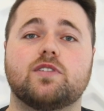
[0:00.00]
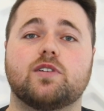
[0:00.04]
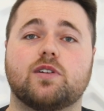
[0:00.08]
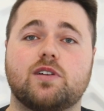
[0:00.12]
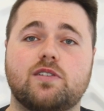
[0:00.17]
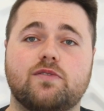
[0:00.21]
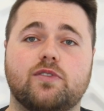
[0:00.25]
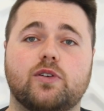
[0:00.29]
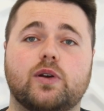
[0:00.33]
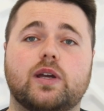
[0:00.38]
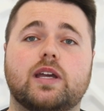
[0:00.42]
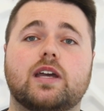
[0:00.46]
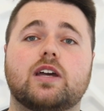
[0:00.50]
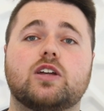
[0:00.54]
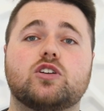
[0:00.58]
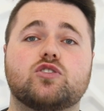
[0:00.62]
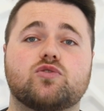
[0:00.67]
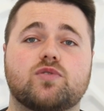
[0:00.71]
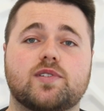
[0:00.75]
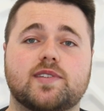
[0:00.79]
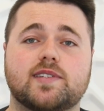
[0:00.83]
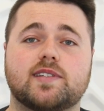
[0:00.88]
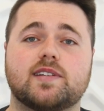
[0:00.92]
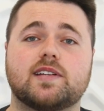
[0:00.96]
are very, very
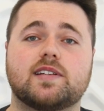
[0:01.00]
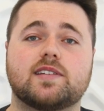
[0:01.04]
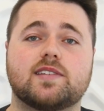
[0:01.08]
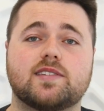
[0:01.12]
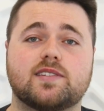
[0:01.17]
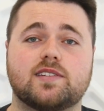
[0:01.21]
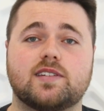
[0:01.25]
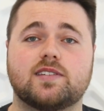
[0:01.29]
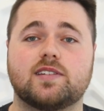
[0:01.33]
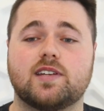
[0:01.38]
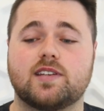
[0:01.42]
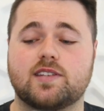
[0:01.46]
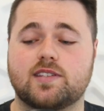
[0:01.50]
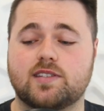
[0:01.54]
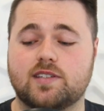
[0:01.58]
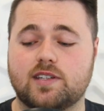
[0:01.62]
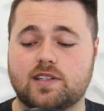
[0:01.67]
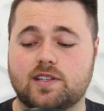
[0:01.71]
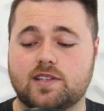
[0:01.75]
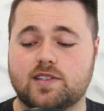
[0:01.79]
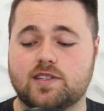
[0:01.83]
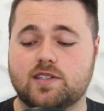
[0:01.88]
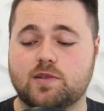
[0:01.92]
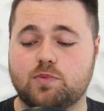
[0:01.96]
interesting
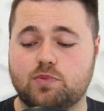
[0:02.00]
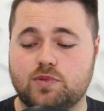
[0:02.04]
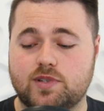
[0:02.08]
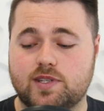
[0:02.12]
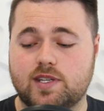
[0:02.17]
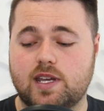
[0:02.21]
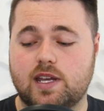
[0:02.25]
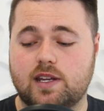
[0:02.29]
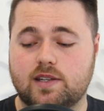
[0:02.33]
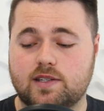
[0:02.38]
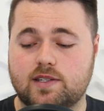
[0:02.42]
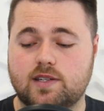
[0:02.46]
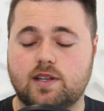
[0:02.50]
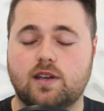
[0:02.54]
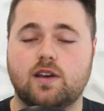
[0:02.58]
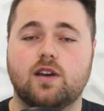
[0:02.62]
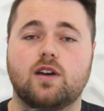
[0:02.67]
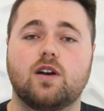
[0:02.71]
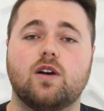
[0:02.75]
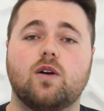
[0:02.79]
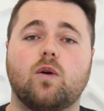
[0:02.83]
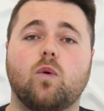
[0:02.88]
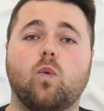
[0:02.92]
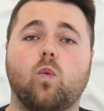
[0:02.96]
statistics to present.
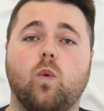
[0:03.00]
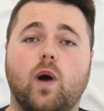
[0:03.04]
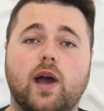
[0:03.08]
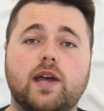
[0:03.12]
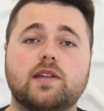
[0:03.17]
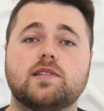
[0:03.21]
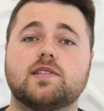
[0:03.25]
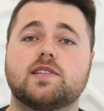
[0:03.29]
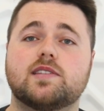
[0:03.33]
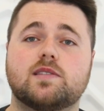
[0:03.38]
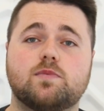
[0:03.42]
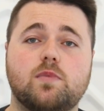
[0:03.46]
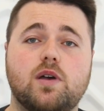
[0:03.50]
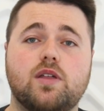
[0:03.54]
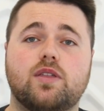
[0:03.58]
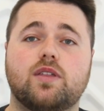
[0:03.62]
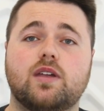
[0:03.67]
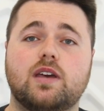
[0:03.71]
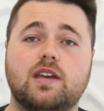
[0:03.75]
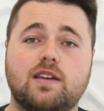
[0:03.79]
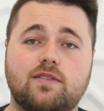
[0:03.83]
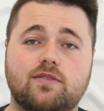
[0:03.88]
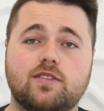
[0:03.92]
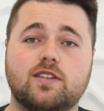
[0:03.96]
Wayne
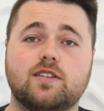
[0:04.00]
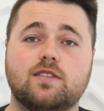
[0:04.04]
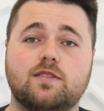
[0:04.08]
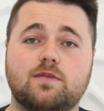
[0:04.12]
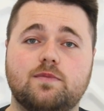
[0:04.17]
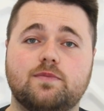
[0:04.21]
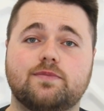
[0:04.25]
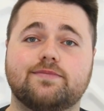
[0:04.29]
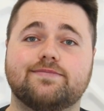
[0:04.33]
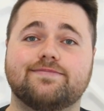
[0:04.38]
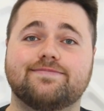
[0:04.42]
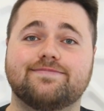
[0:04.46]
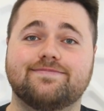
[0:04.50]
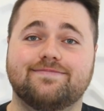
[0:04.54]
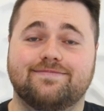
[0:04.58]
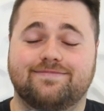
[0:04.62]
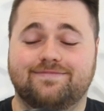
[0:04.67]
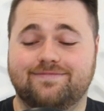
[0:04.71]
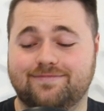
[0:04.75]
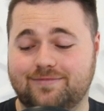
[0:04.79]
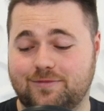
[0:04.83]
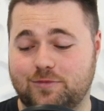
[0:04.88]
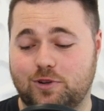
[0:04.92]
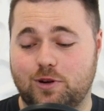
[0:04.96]
Smith even,
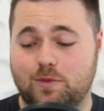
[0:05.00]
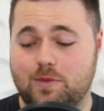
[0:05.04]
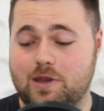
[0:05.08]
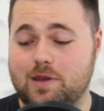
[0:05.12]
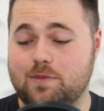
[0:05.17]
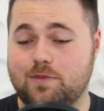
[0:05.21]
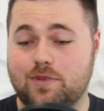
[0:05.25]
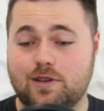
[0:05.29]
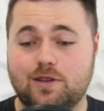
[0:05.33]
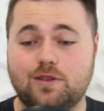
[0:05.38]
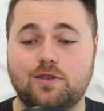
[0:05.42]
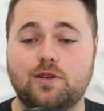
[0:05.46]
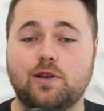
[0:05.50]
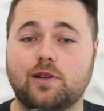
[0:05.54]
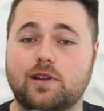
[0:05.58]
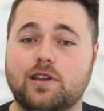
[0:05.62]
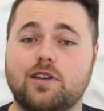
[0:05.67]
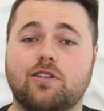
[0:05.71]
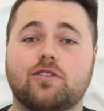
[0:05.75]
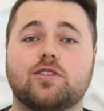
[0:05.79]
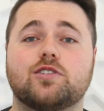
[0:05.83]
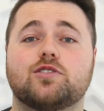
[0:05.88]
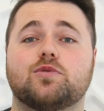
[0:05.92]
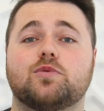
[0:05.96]
remember
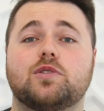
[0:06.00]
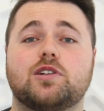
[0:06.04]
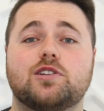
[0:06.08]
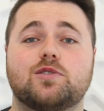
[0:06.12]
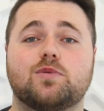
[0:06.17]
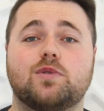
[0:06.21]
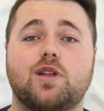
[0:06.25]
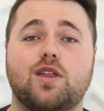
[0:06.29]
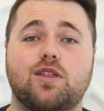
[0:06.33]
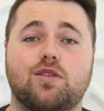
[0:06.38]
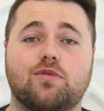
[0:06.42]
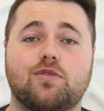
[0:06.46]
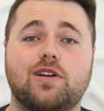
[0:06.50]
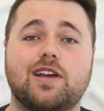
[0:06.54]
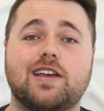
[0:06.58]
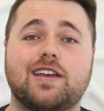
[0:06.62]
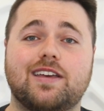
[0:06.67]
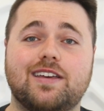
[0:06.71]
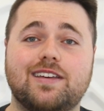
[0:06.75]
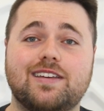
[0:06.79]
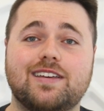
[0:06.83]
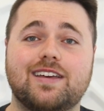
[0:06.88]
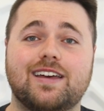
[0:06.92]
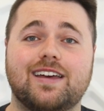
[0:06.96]
earlier in 2023,
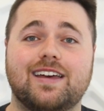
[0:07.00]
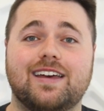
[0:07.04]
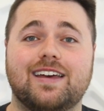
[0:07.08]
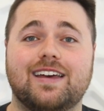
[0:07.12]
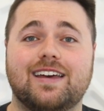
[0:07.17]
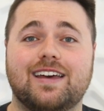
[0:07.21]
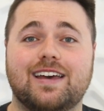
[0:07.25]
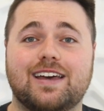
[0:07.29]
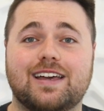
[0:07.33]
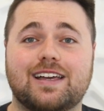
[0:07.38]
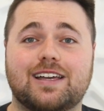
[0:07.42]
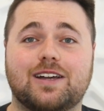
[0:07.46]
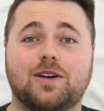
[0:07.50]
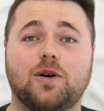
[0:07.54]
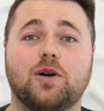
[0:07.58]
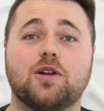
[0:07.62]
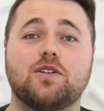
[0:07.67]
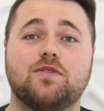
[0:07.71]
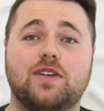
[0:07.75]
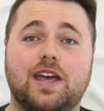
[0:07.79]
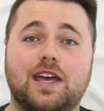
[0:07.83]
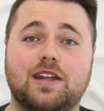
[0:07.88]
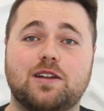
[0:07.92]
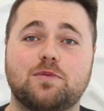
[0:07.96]
he
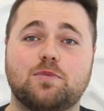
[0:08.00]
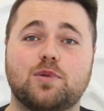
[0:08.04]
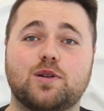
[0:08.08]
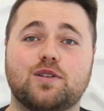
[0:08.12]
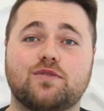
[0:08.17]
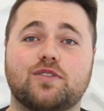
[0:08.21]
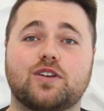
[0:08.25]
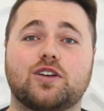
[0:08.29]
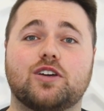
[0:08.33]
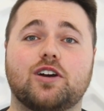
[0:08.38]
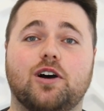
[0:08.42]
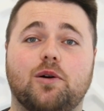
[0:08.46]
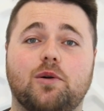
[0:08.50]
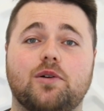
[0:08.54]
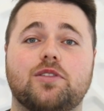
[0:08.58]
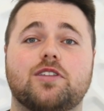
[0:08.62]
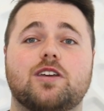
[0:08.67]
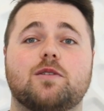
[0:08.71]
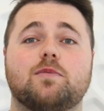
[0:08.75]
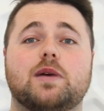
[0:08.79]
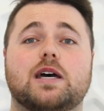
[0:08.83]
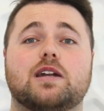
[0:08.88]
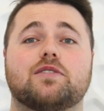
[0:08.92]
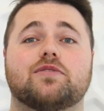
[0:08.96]
kind of had a bit of a go at
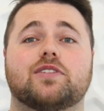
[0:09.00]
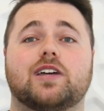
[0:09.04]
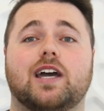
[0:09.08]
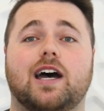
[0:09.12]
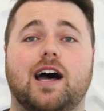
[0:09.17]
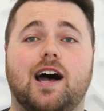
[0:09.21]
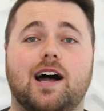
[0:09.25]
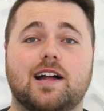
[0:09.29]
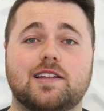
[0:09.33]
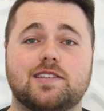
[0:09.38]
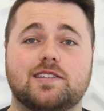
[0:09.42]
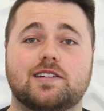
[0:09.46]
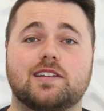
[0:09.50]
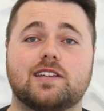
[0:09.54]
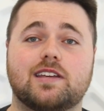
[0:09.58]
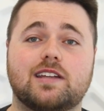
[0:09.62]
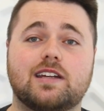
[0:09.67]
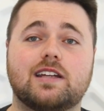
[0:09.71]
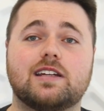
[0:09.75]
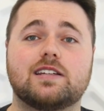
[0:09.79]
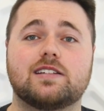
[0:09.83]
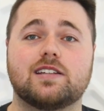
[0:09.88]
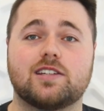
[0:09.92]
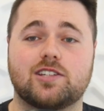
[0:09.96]
the amount of cards that are
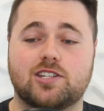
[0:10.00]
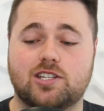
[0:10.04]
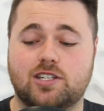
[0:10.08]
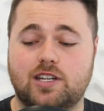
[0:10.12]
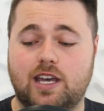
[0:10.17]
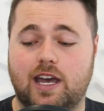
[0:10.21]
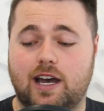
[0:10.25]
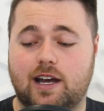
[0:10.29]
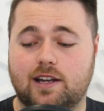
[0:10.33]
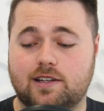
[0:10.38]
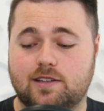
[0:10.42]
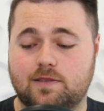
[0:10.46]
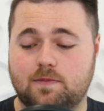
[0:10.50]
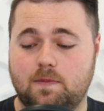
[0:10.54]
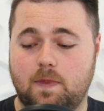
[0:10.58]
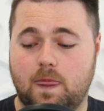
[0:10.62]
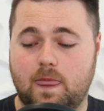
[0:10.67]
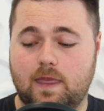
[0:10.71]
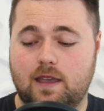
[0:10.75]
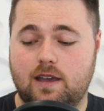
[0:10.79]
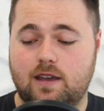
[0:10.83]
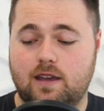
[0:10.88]
getting dished out.